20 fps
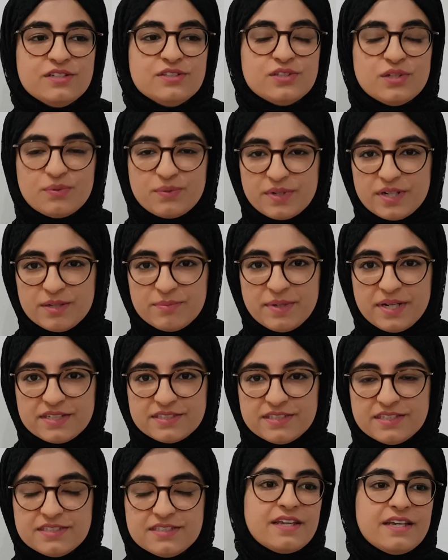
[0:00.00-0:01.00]
Don't worry
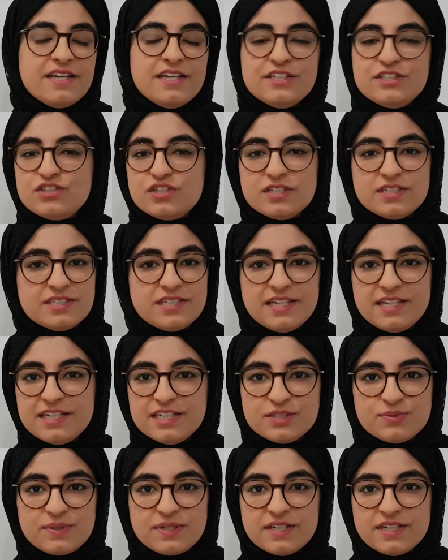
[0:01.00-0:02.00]
about it. It's just, it
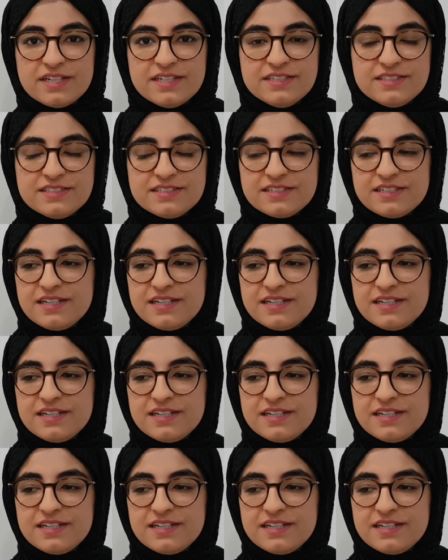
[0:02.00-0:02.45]
is what it is.